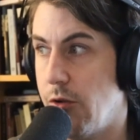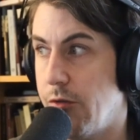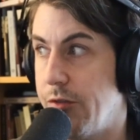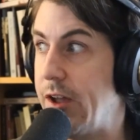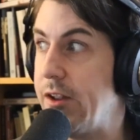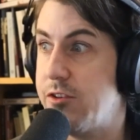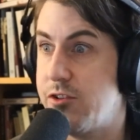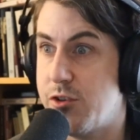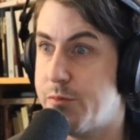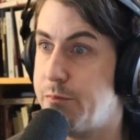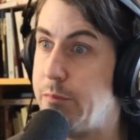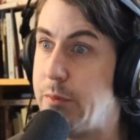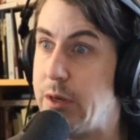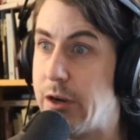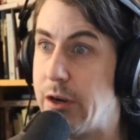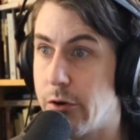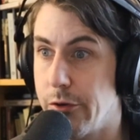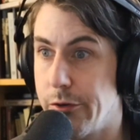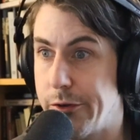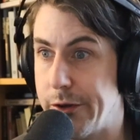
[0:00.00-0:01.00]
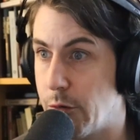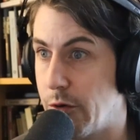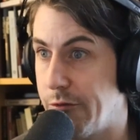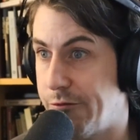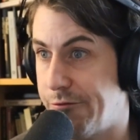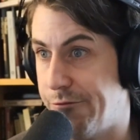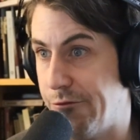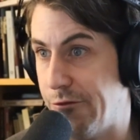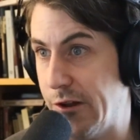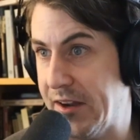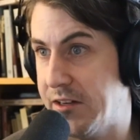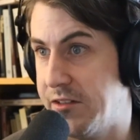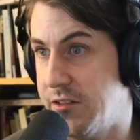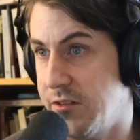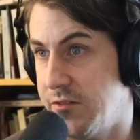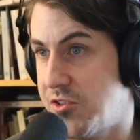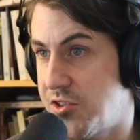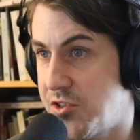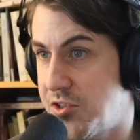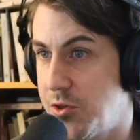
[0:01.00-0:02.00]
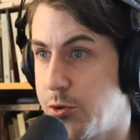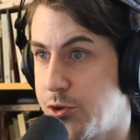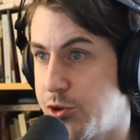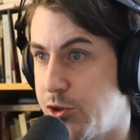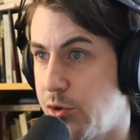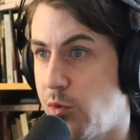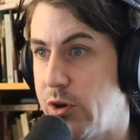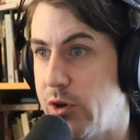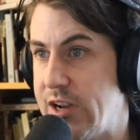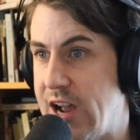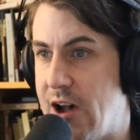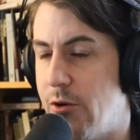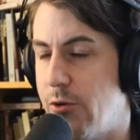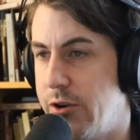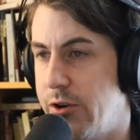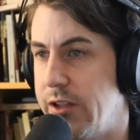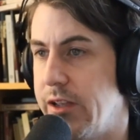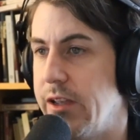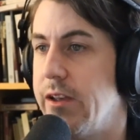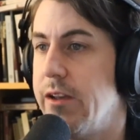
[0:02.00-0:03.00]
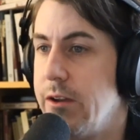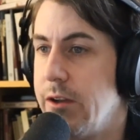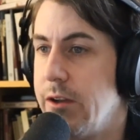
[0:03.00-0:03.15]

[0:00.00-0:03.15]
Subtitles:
That just merely reflected the social reality